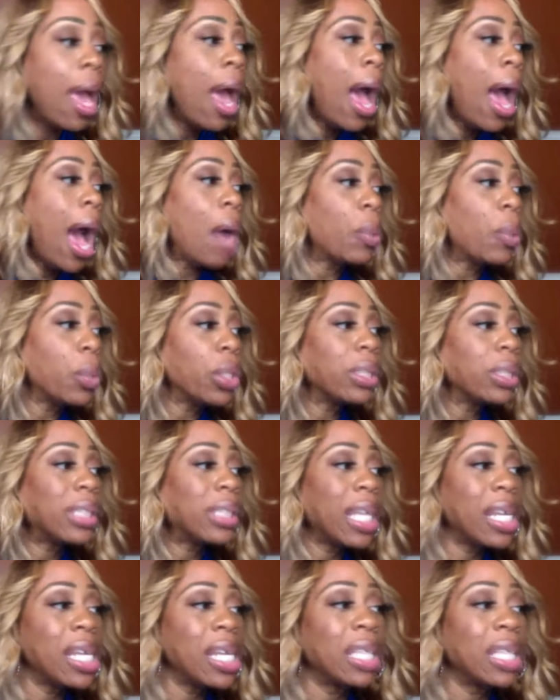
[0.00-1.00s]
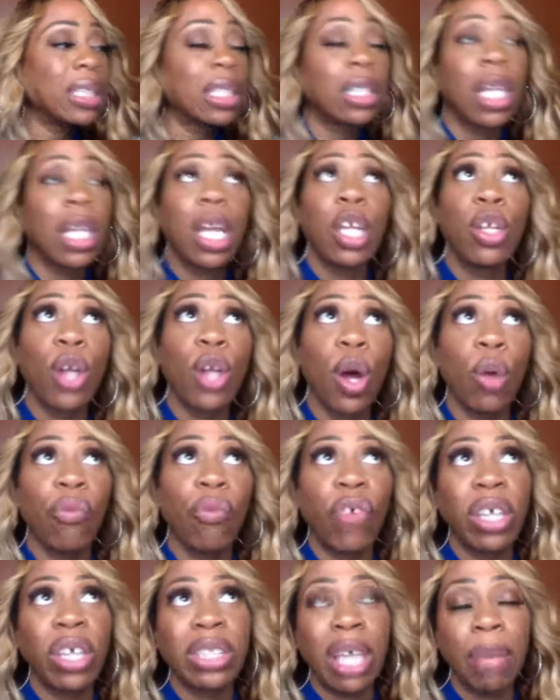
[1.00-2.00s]
I will say this because, for
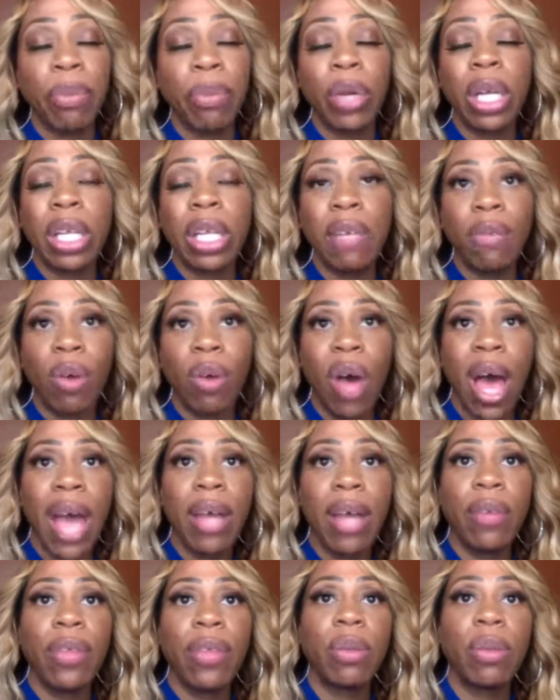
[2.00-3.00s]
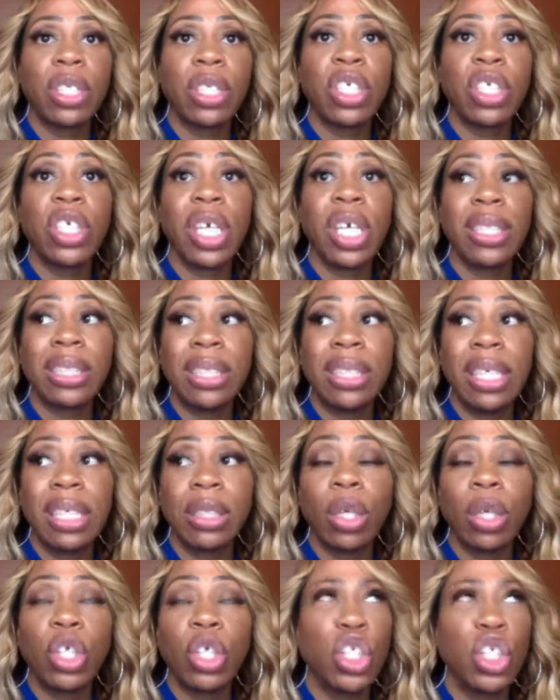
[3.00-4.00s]
example, in Cleveland, Ohio, there was a
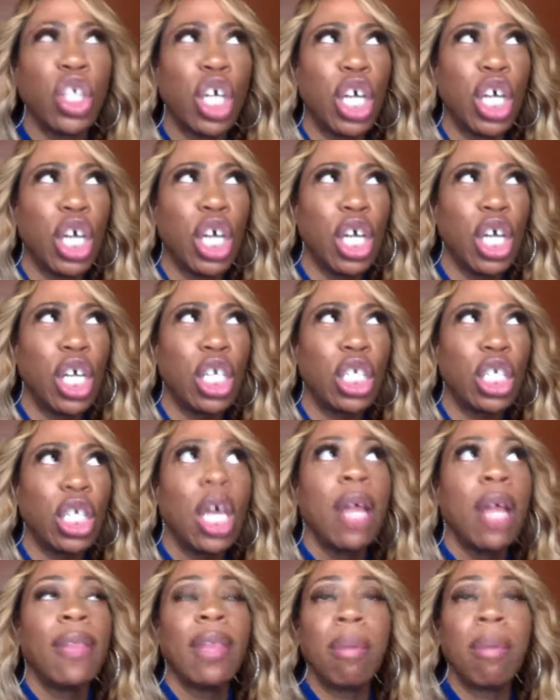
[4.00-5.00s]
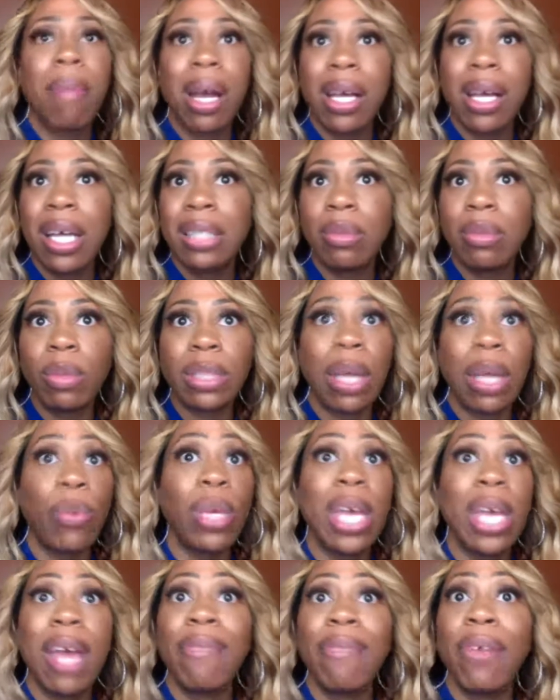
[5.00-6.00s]
judge that my cousin was like, we
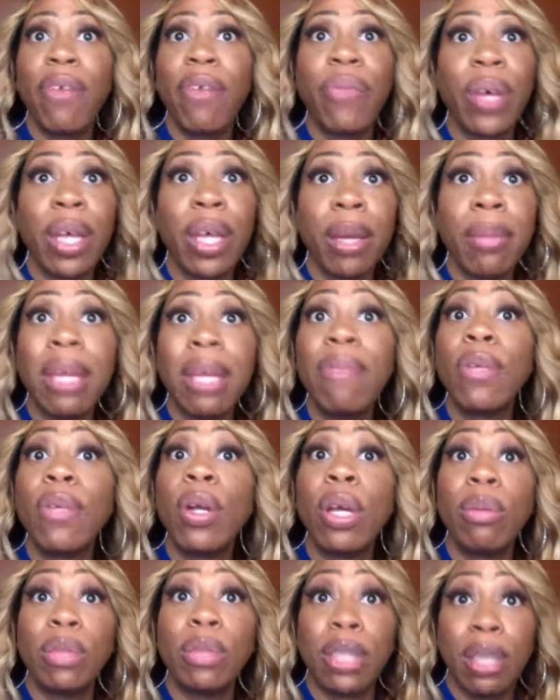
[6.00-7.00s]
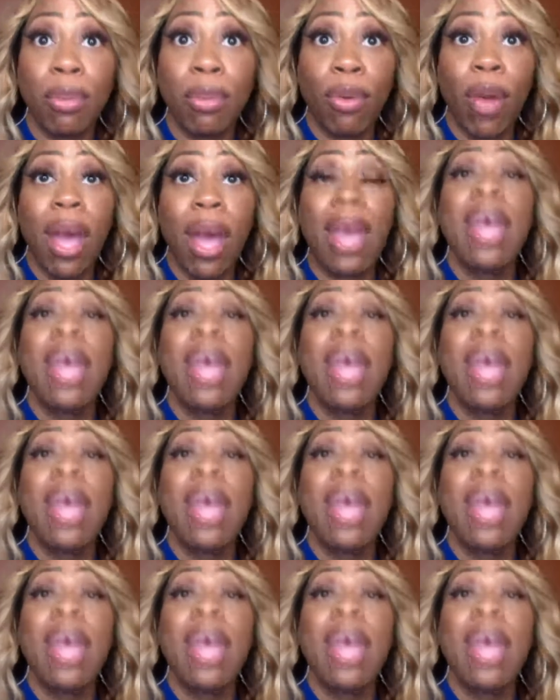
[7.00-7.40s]
can't vote for him, even though he was a Democrat.